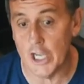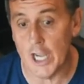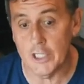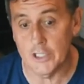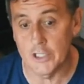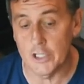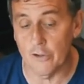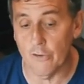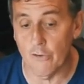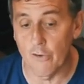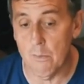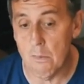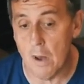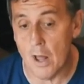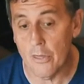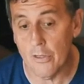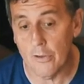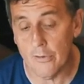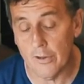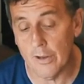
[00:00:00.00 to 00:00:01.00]
could change
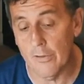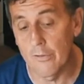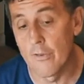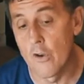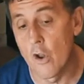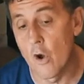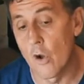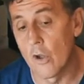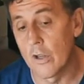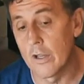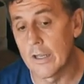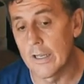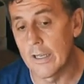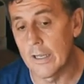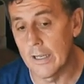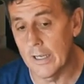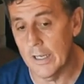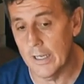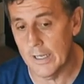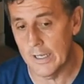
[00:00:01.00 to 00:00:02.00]
us for months, if
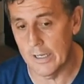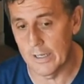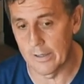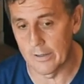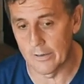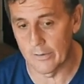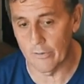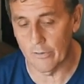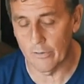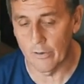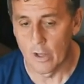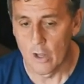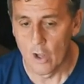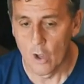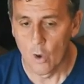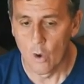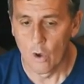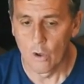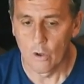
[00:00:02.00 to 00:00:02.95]
not years.